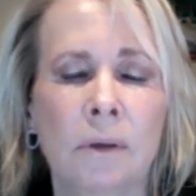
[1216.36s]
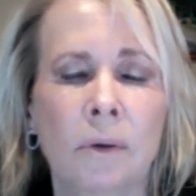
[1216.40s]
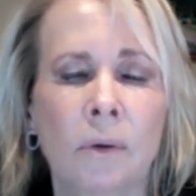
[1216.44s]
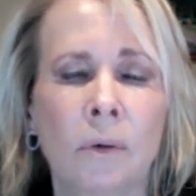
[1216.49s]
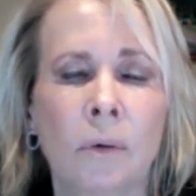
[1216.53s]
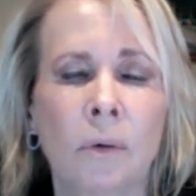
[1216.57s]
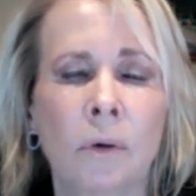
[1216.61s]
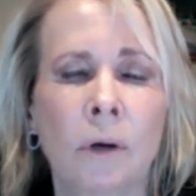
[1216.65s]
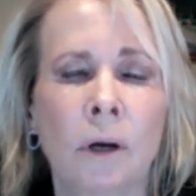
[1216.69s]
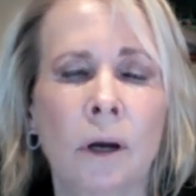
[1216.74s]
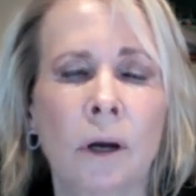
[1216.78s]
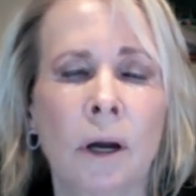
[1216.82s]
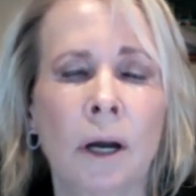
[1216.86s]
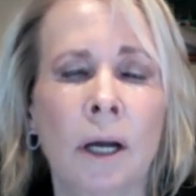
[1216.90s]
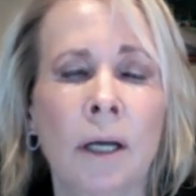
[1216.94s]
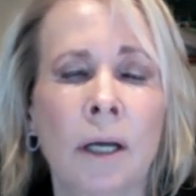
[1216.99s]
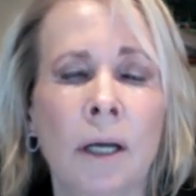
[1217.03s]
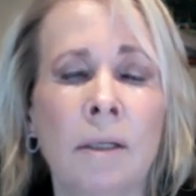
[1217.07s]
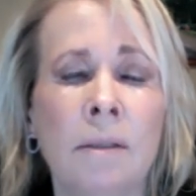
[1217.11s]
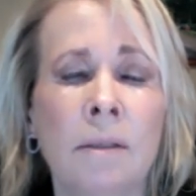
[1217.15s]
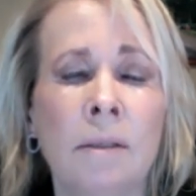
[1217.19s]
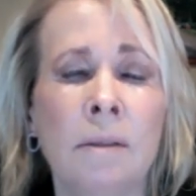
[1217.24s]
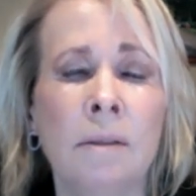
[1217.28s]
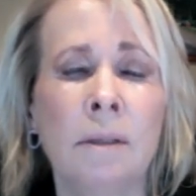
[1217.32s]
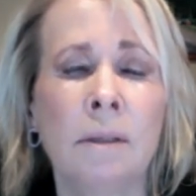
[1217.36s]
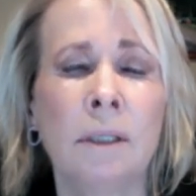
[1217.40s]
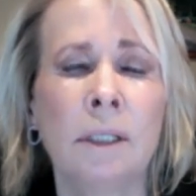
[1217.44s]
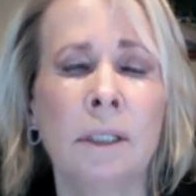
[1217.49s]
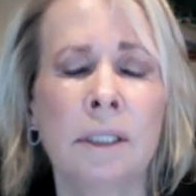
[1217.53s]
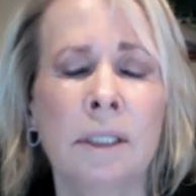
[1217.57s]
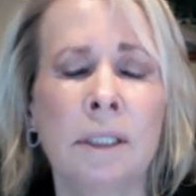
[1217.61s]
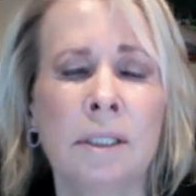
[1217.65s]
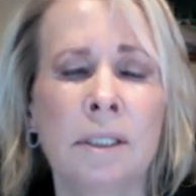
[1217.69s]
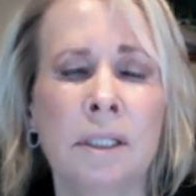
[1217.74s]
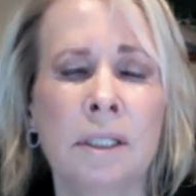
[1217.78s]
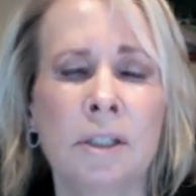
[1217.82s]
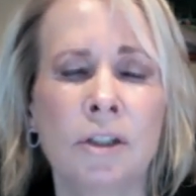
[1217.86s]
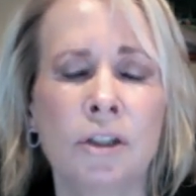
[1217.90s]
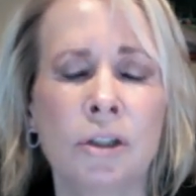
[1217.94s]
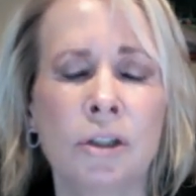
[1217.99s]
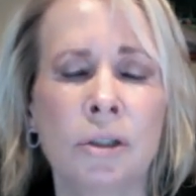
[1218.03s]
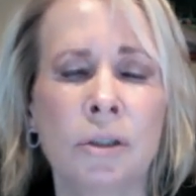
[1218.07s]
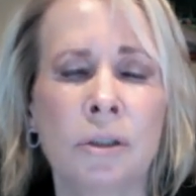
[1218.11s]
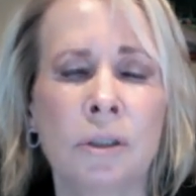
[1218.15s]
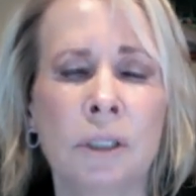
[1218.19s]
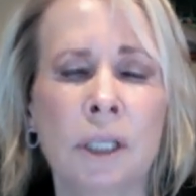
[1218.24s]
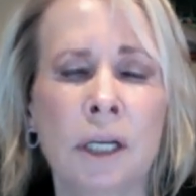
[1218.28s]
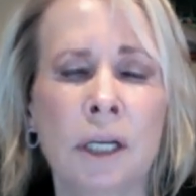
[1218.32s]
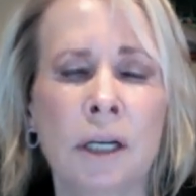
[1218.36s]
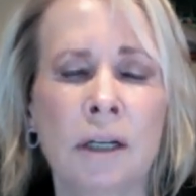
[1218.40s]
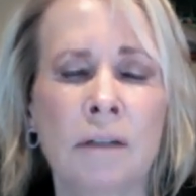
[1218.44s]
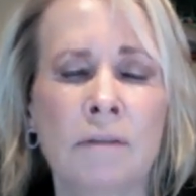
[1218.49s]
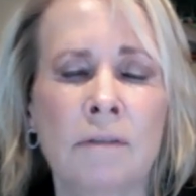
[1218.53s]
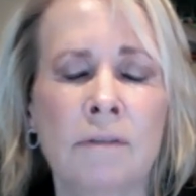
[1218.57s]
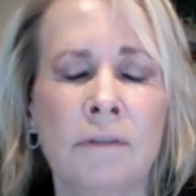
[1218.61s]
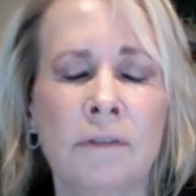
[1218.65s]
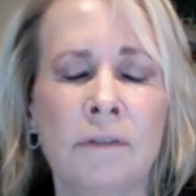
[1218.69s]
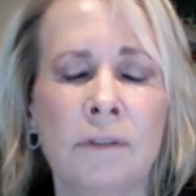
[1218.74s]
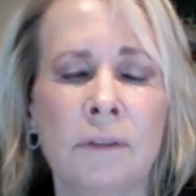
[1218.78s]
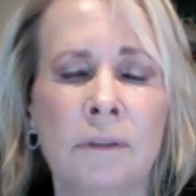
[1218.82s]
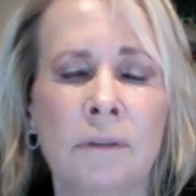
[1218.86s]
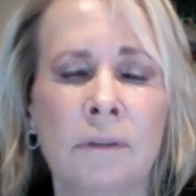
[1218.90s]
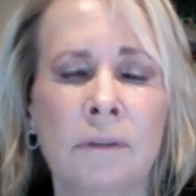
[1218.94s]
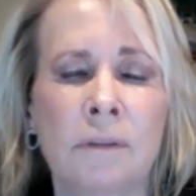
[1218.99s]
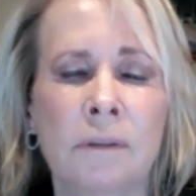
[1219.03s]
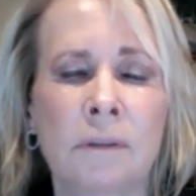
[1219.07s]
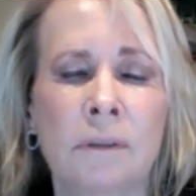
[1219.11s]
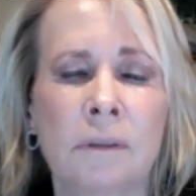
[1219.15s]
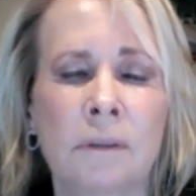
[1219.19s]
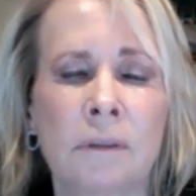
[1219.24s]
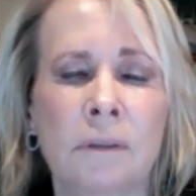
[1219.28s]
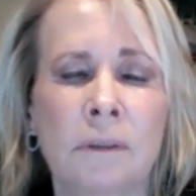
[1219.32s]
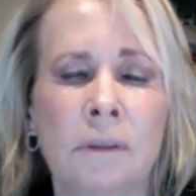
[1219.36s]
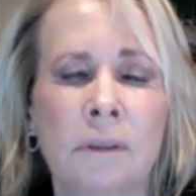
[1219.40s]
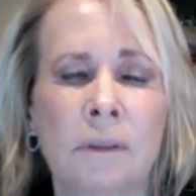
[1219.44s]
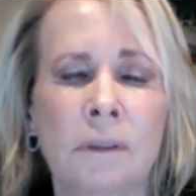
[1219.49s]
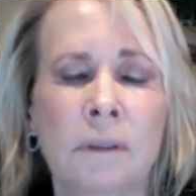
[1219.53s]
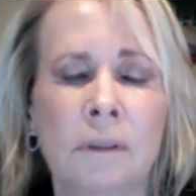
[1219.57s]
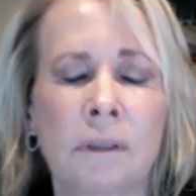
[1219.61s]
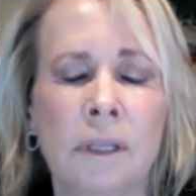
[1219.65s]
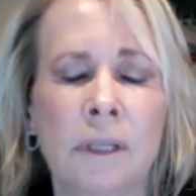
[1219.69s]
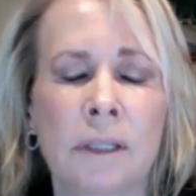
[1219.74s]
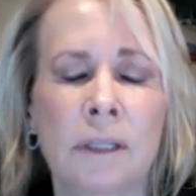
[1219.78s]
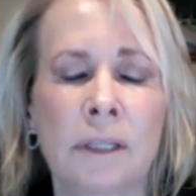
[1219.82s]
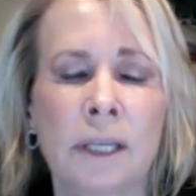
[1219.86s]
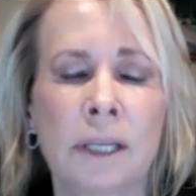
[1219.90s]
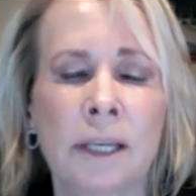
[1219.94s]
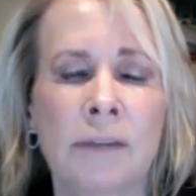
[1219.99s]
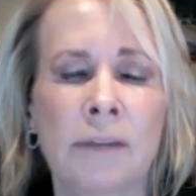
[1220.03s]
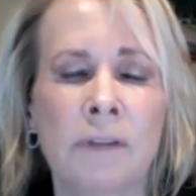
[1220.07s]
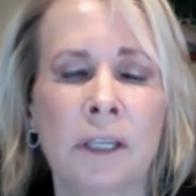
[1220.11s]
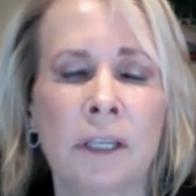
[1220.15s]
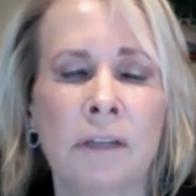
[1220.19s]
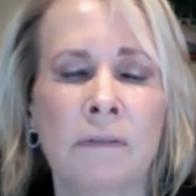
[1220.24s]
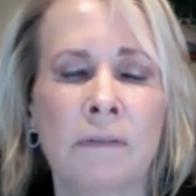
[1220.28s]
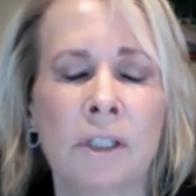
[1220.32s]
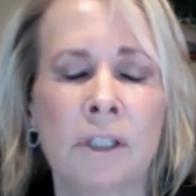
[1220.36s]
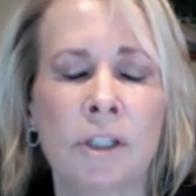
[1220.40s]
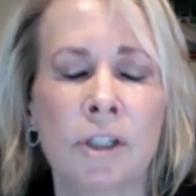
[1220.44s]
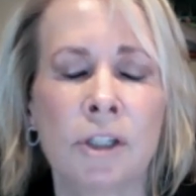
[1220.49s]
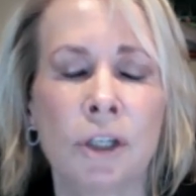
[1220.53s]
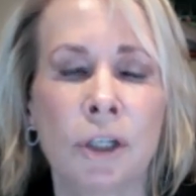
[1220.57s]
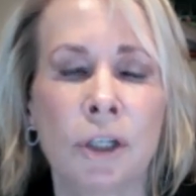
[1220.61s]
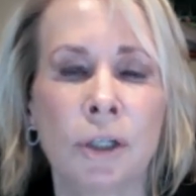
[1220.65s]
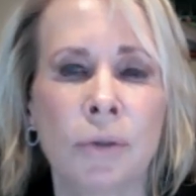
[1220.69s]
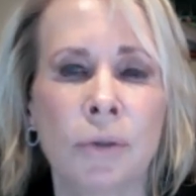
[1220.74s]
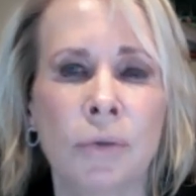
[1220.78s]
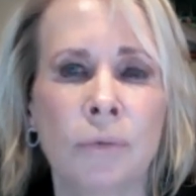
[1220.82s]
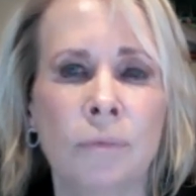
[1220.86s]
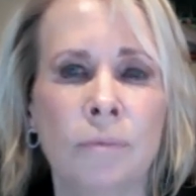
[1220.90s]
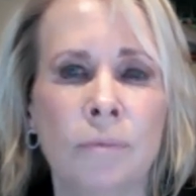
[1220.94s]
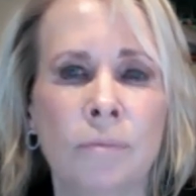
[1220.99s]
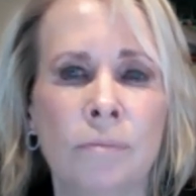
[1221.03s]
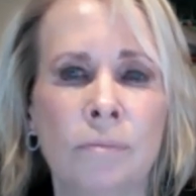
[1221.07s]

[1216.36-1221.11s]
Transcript: or unconditional love that they've given you.